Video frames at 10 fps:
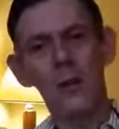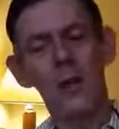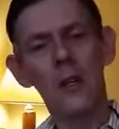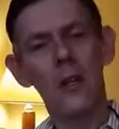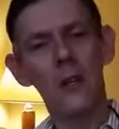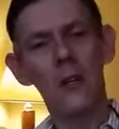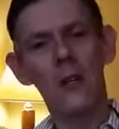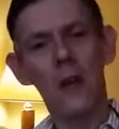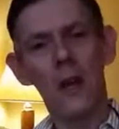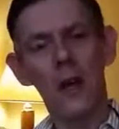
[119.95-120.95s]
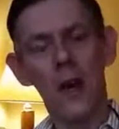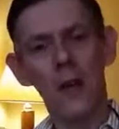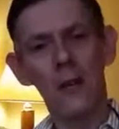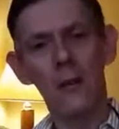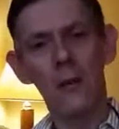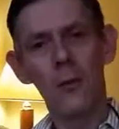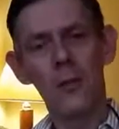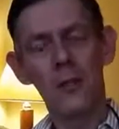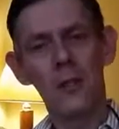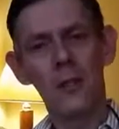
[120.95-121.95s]
with each other and to
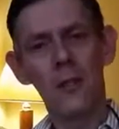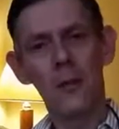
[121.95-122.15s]
just